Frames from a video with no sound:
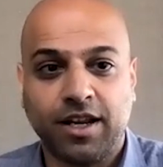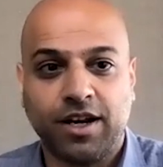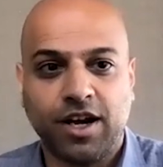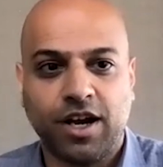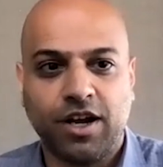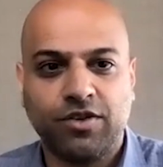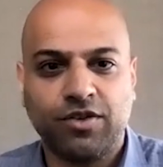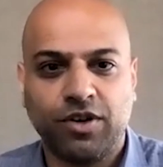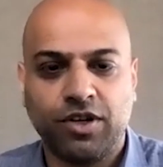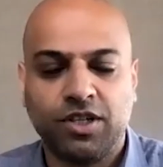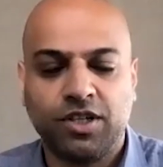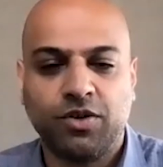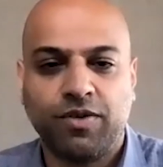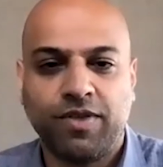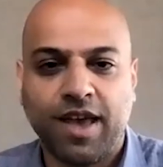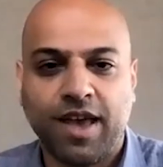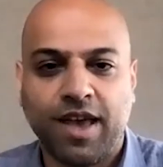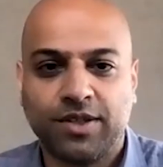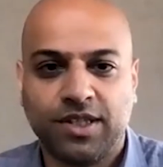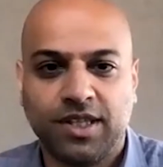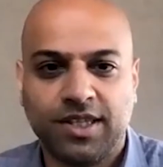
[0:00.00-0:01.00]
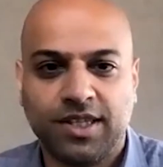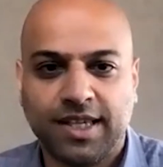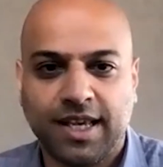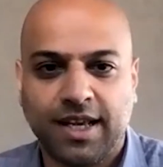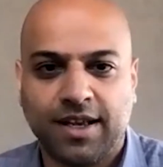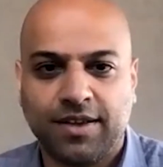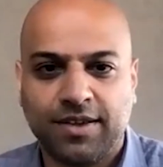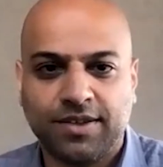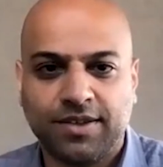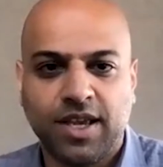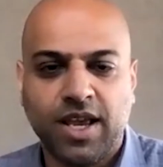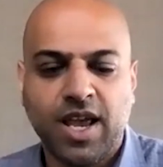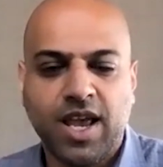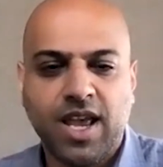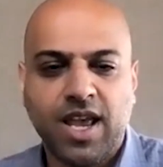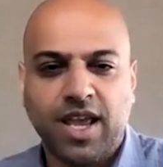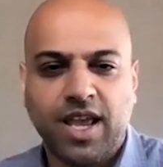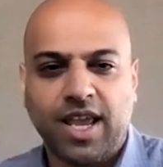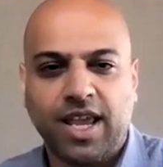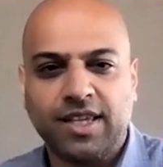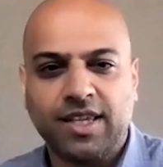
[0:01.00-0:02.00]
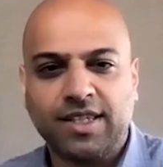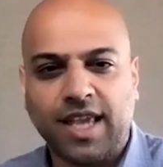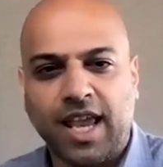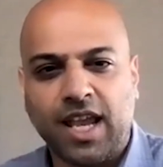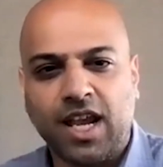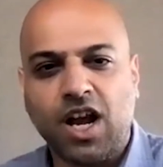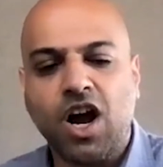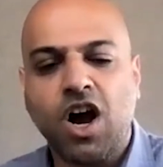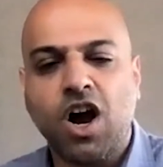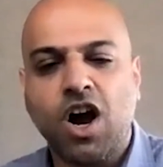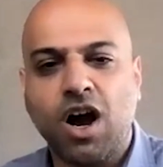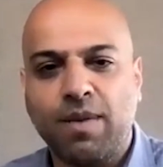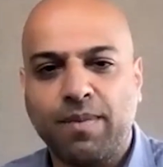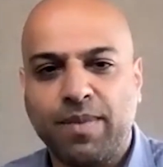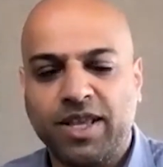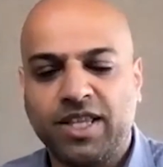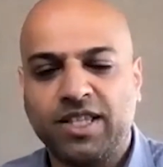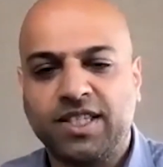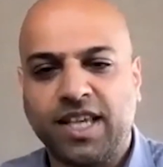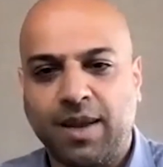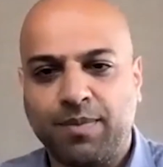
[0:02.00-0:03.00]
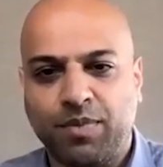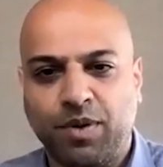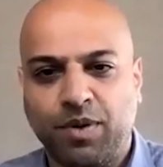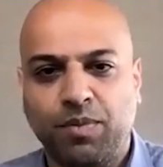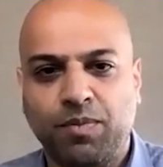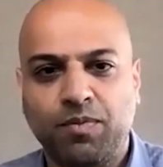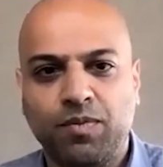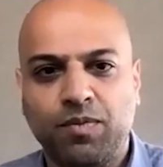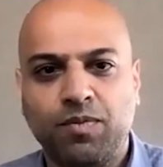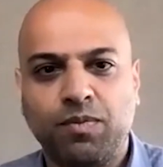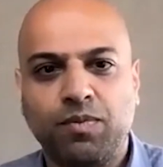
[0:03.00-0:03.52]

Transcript: 100 to 1,000 cells is a common sample